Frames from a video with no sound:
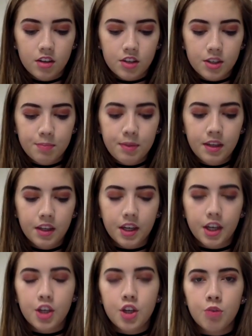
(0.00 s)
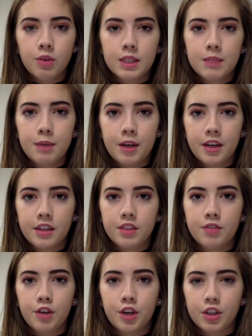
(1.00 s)
just be like a new experience
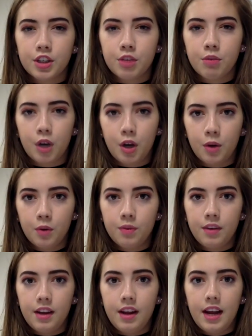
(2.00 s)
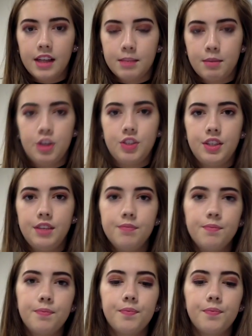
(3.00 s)
for her to grow as a person.